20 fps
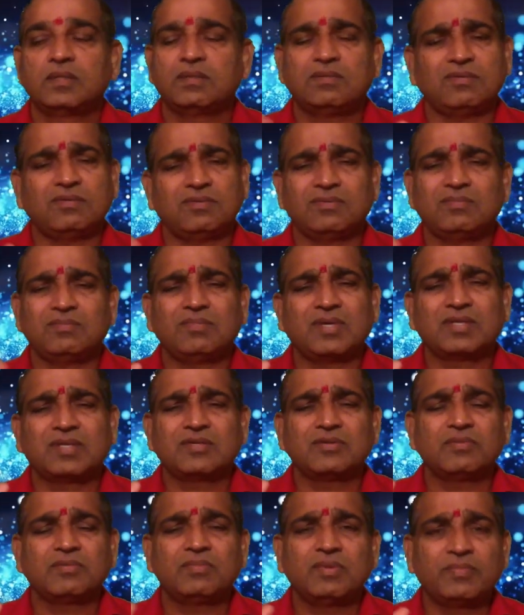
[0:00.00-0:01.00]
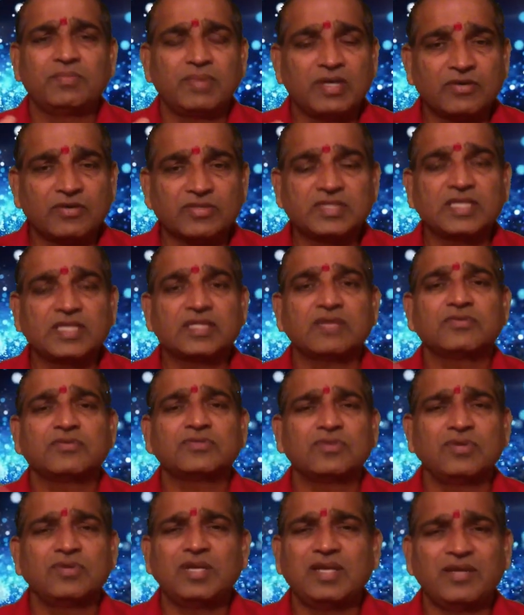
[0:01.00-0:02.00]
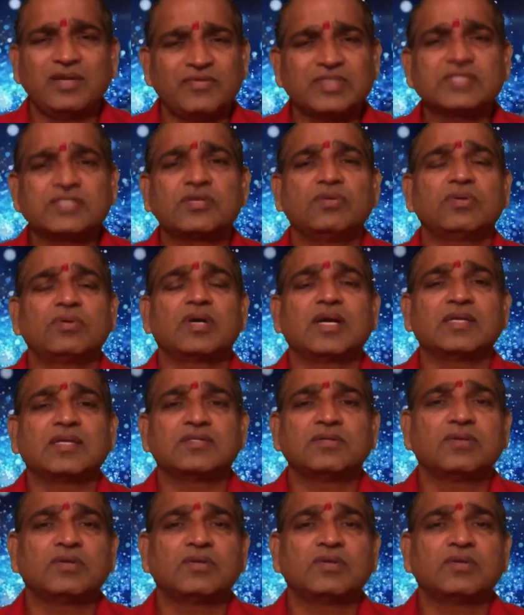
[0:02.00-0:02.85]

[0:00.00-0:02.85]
No, but the Bhagavad Gita was only 11 slokas.